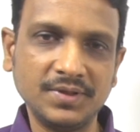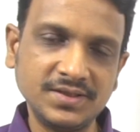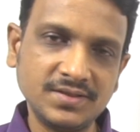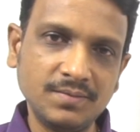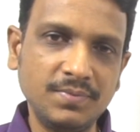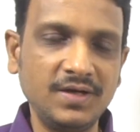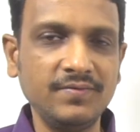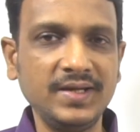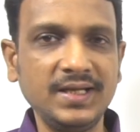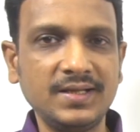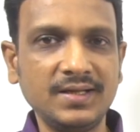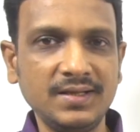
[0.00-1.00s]
present
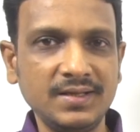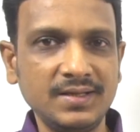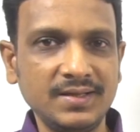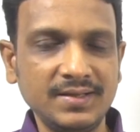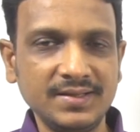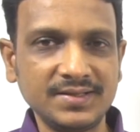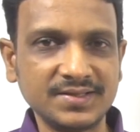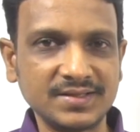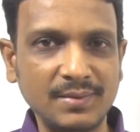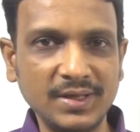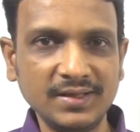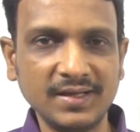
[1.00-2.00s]
between the
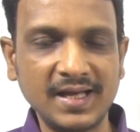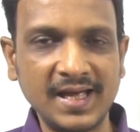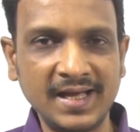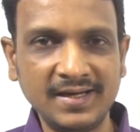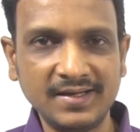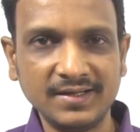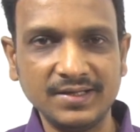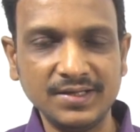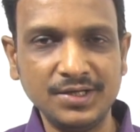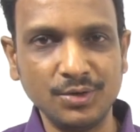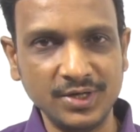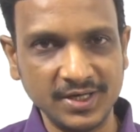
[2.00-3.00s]
stomach and
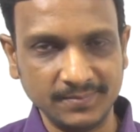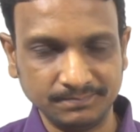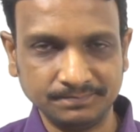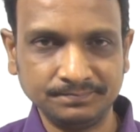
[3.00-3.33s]
duodenum.